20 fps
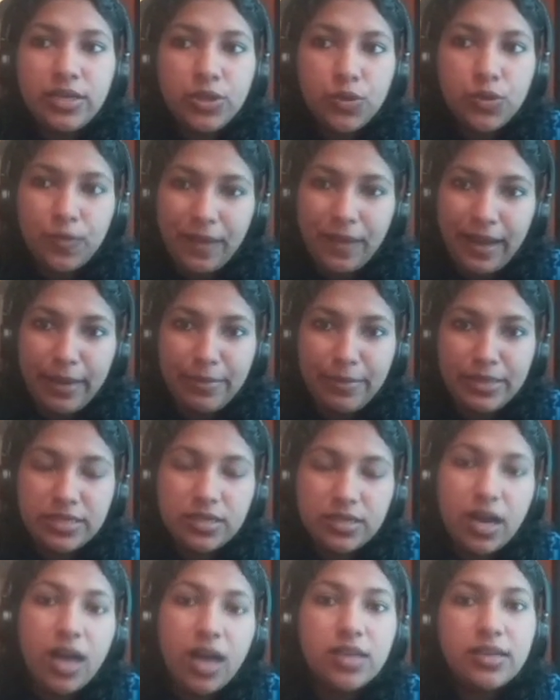group
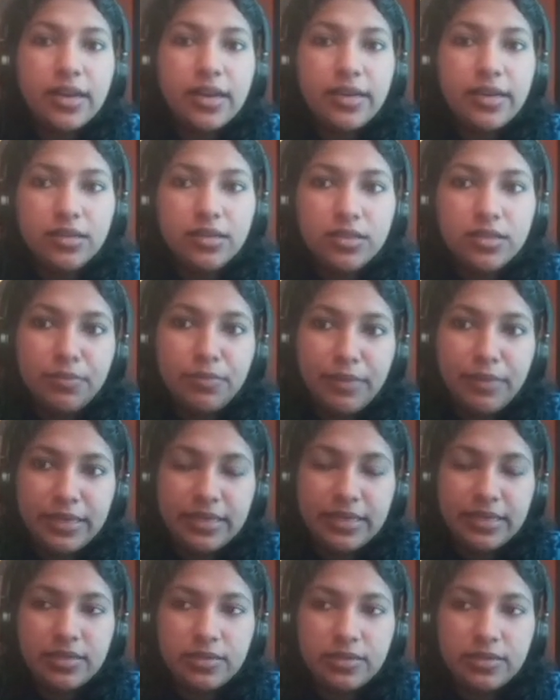elements, alkaline earth
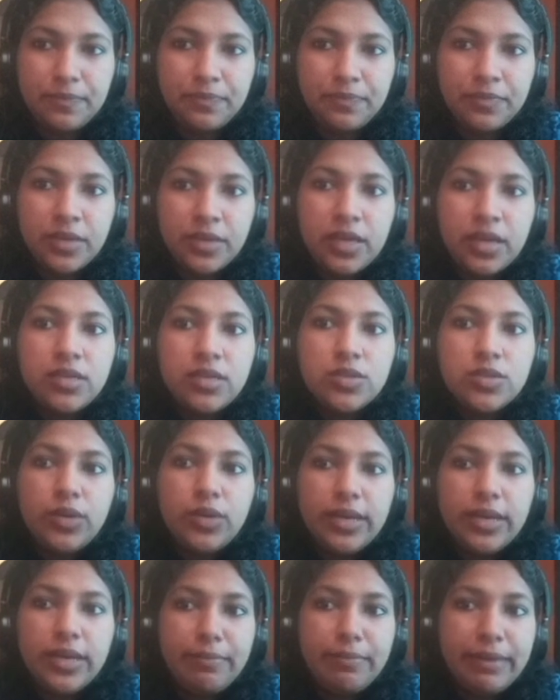metals. So
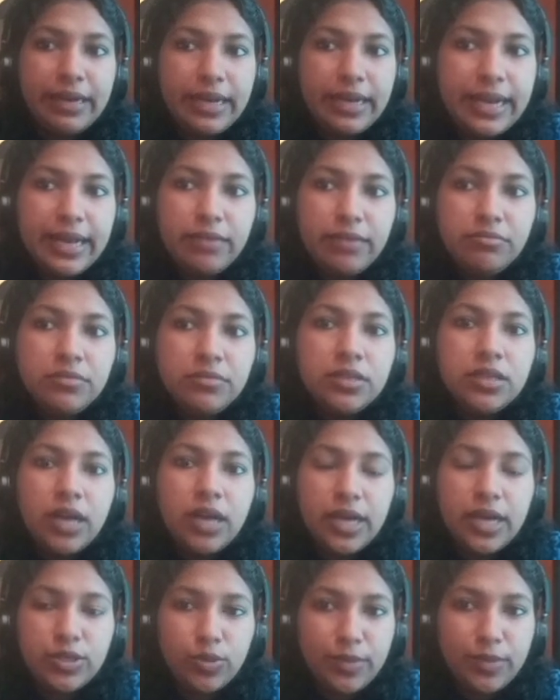in beryllium,
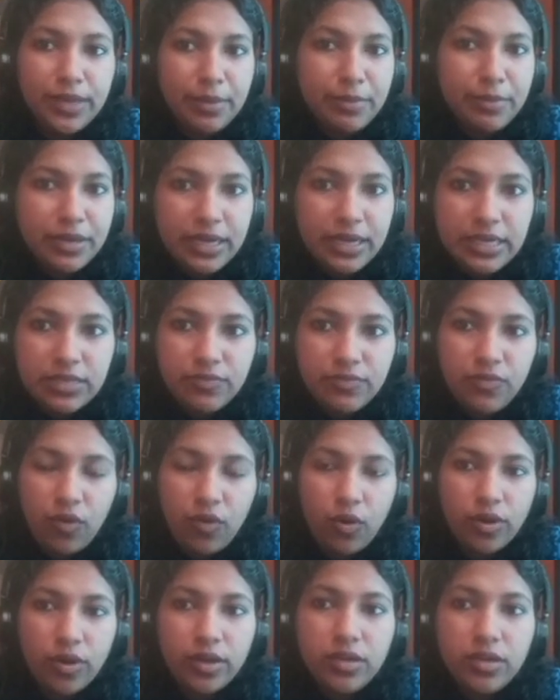atomic number is
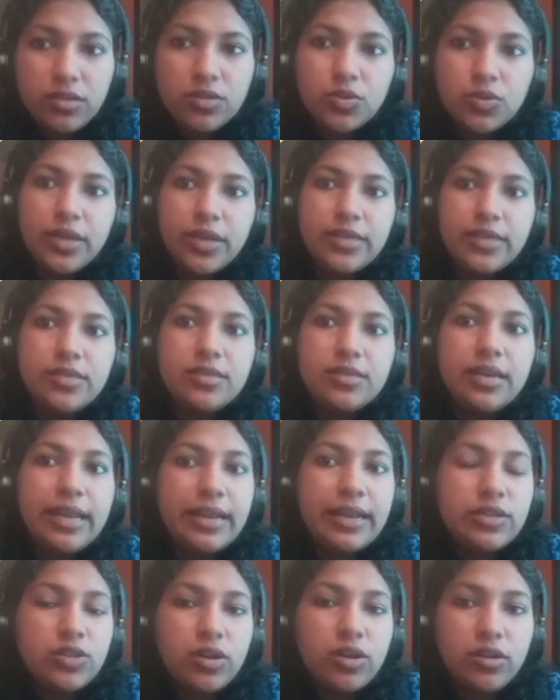4, so that is the
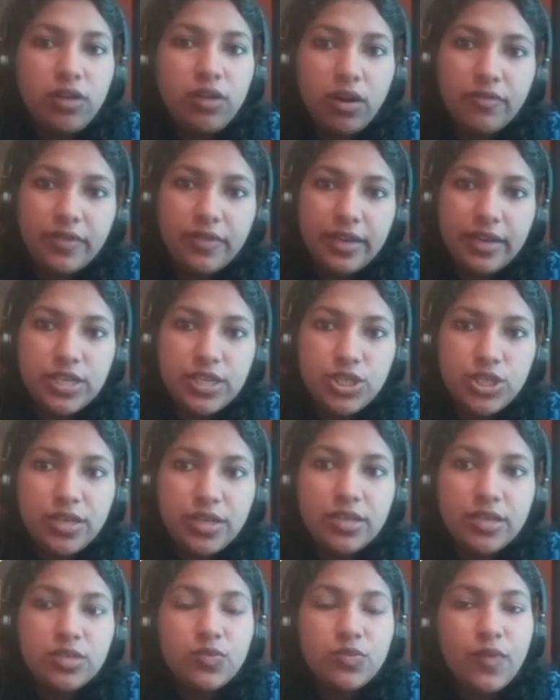electronic configuration
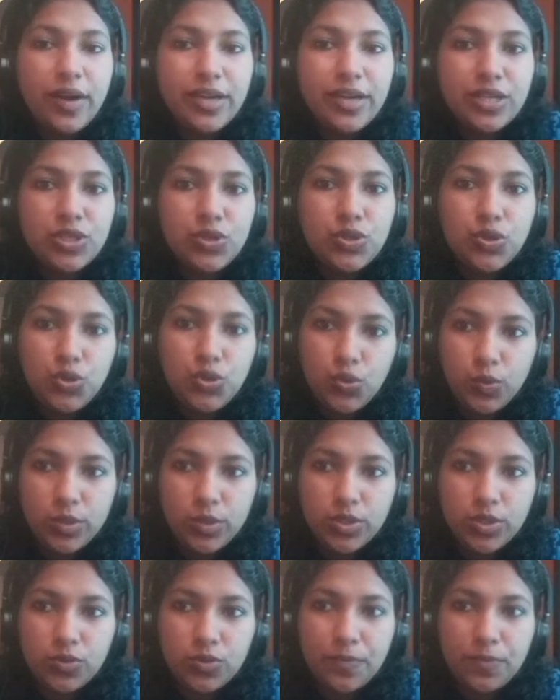is 1s2,
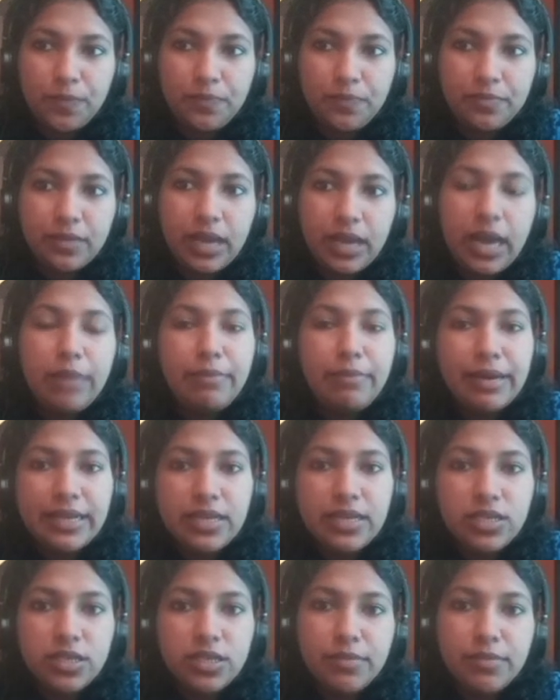2s2. And
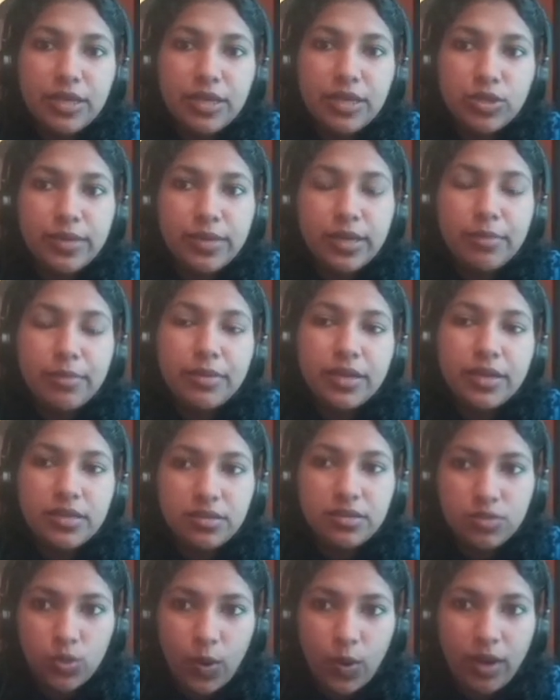magnesium atomic number
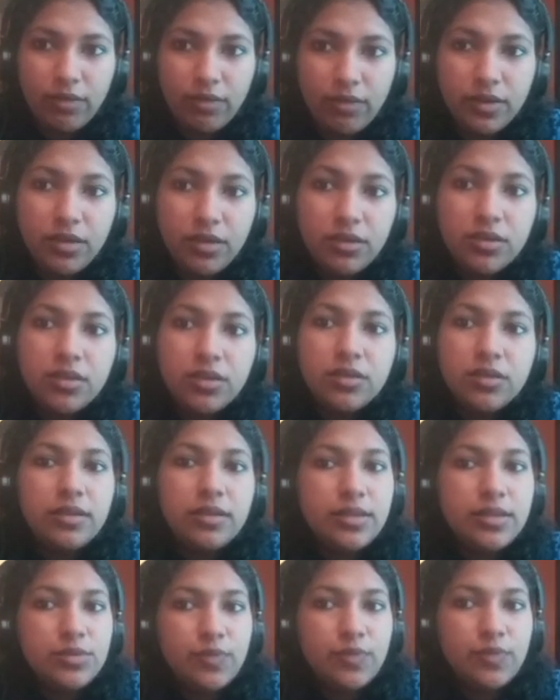is 12,
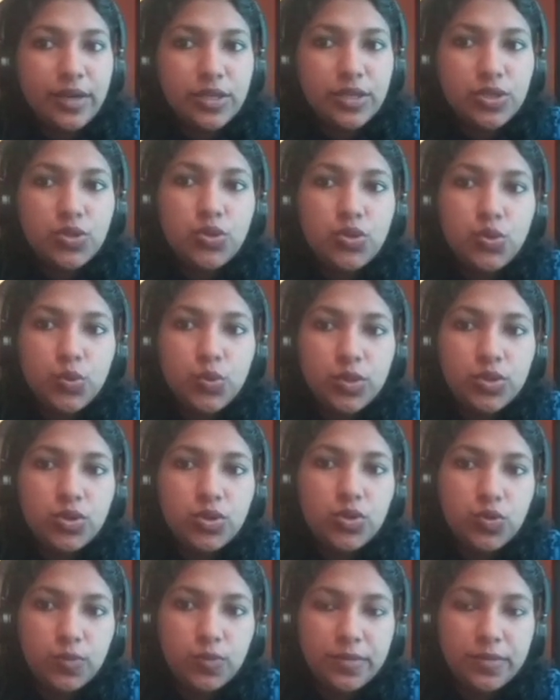that is 1s2,
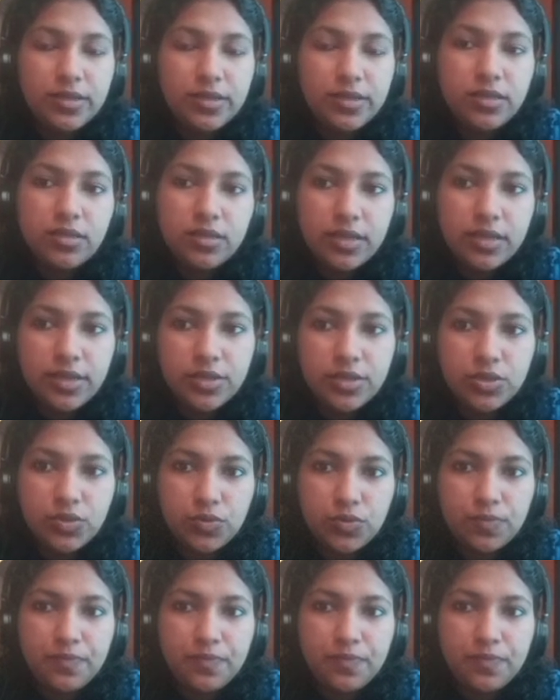2s2, 2p6, 3s2.